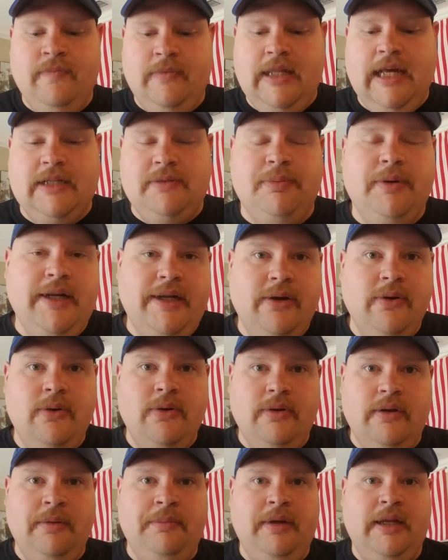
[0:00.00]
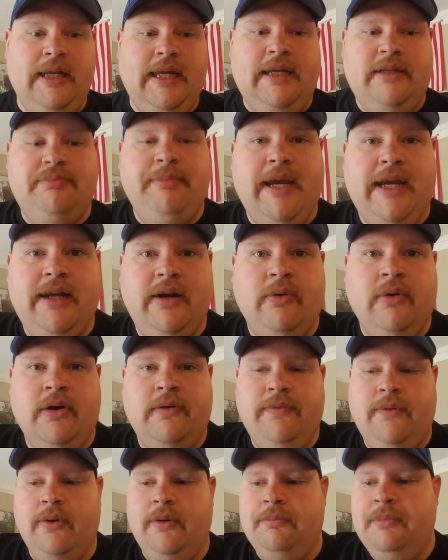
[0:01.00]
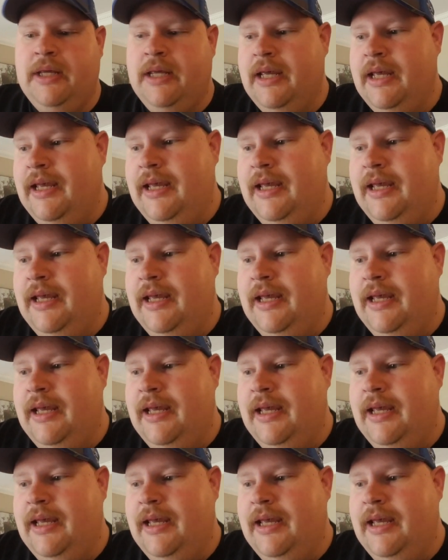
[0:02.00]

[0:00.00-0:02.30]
that's pretty cool. I mean, he's making it work for him.